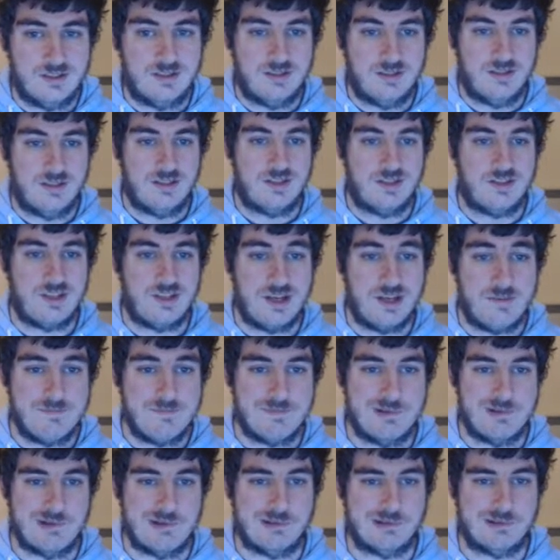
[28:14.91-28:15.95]
this year,
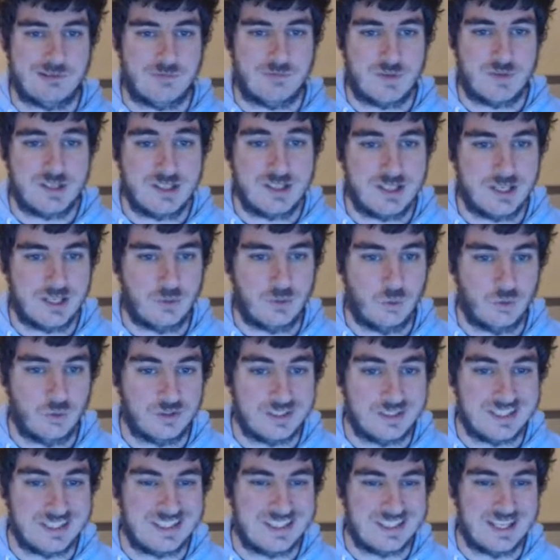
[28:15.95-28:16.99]
hardly surprising, and, all
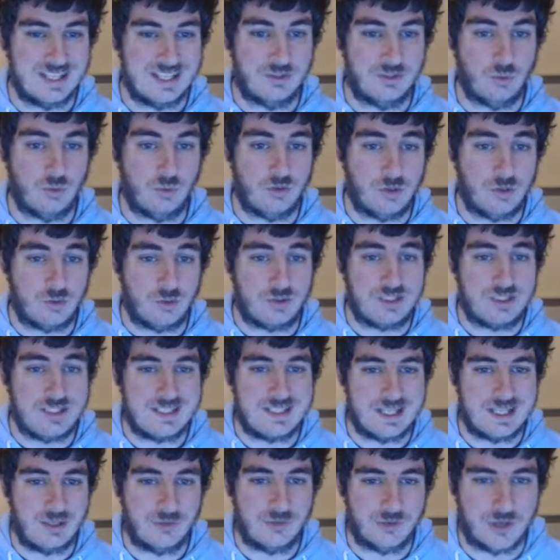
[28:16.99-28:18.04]
and although
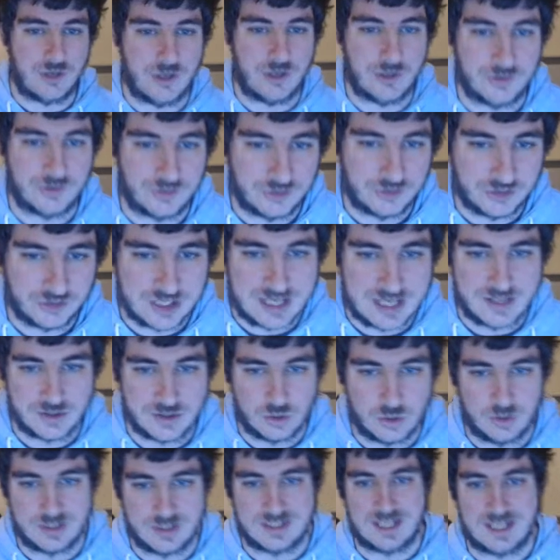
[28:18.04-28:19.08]
details are scant
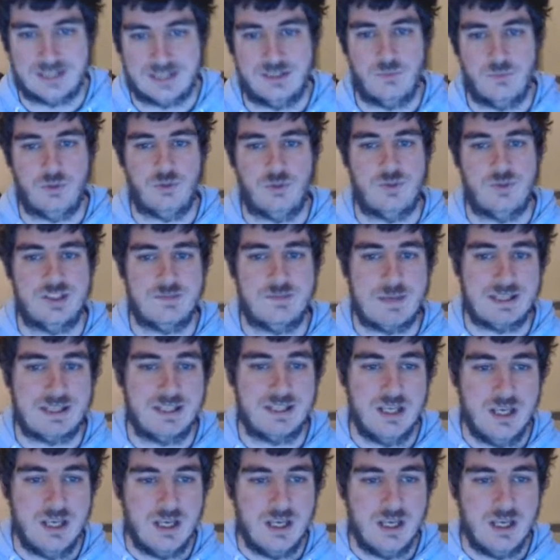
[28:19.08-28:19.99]
on exactly what to expect,